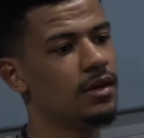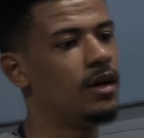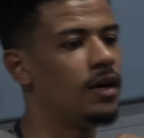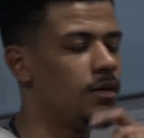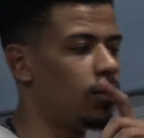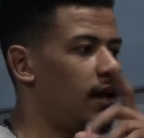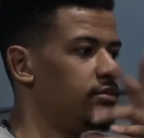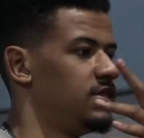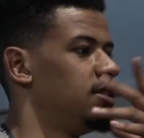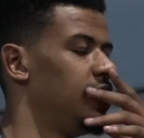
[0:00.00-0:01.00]
Right. Well, I
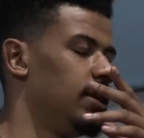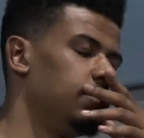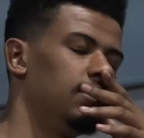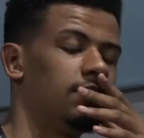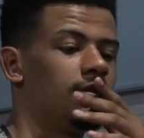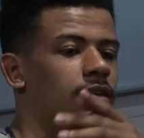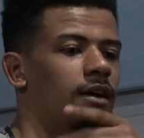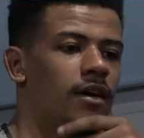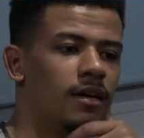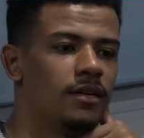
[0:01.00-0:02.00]
haven't seen him in
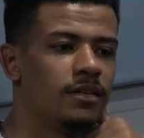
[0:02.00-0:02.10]
God.